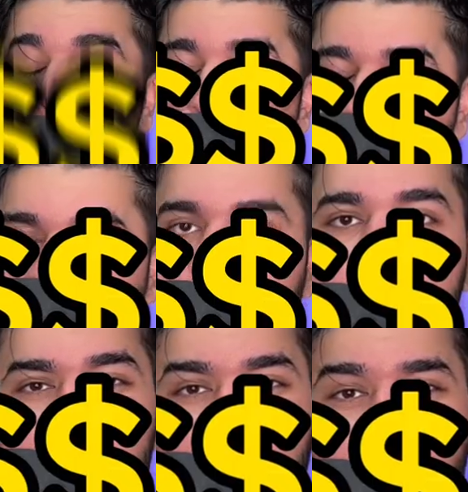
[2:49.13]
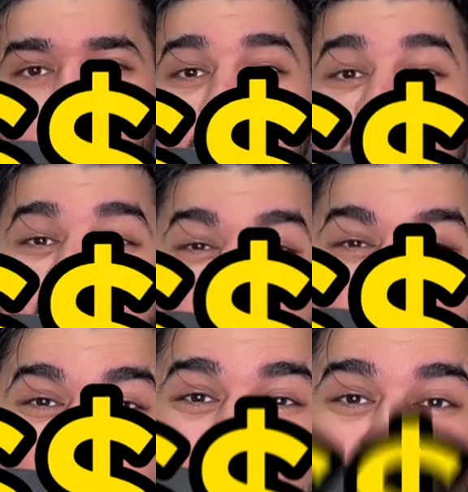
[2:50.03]
billions of dollars in
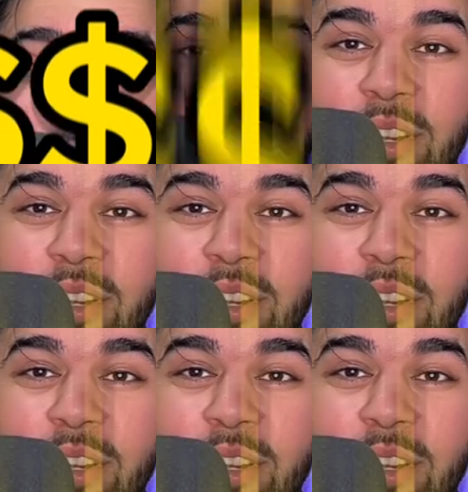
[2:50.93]
investment.